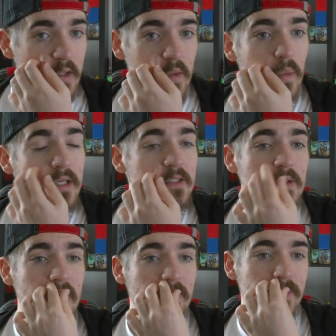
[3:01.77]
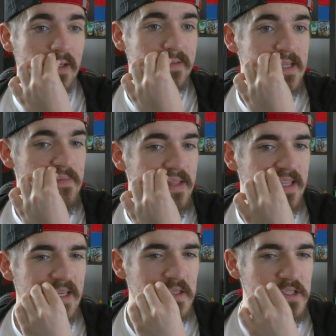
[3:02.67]
you want to get rid of some of
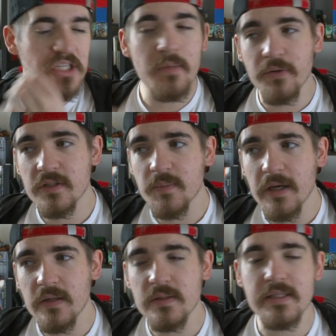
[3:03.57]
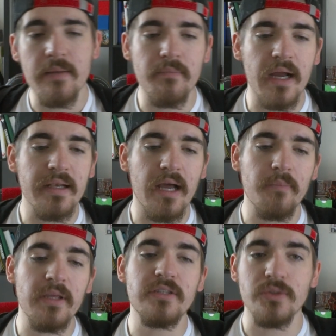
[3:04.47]
the cheaper spells that might
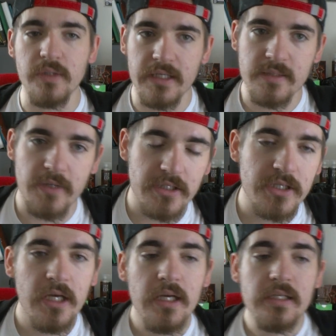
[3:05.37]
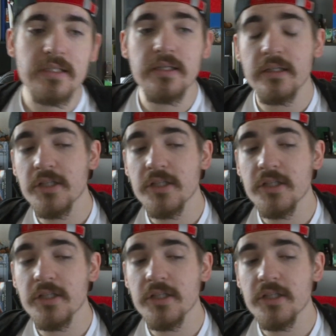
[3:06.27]
not be doing as much. Such